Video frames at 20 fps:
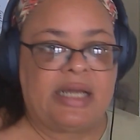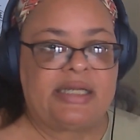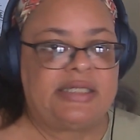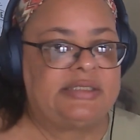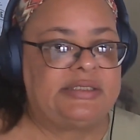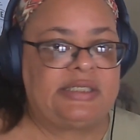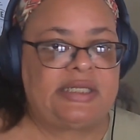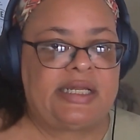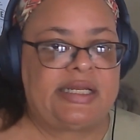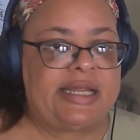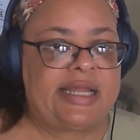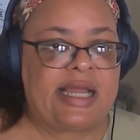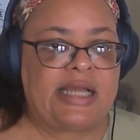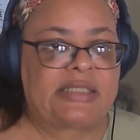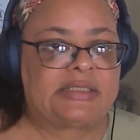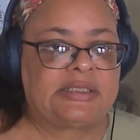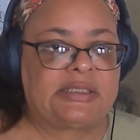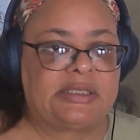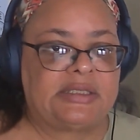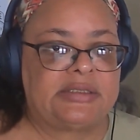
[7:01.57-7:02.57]
I didn't see any
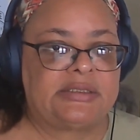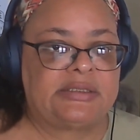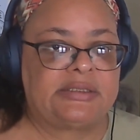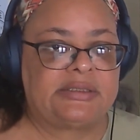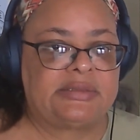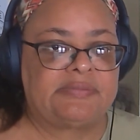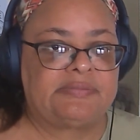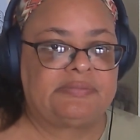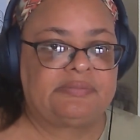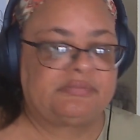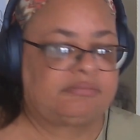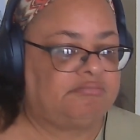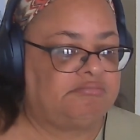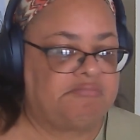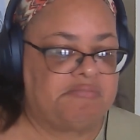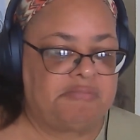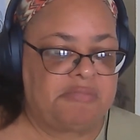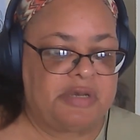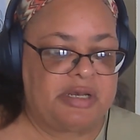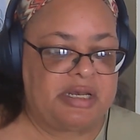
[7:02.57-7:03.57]
excellence.
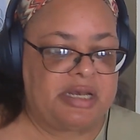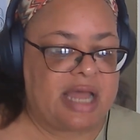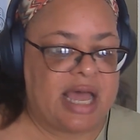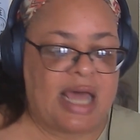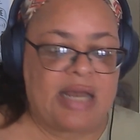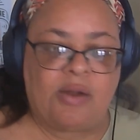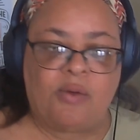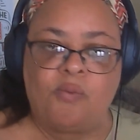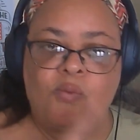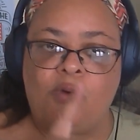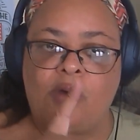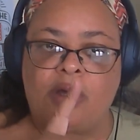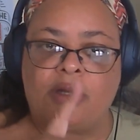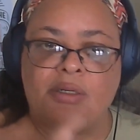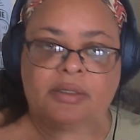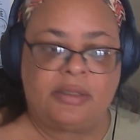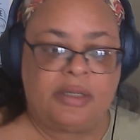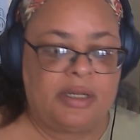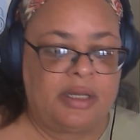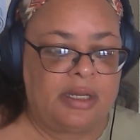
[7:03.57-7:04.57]
Not a
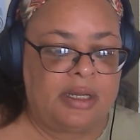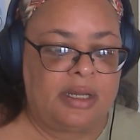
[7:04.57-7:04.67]
one.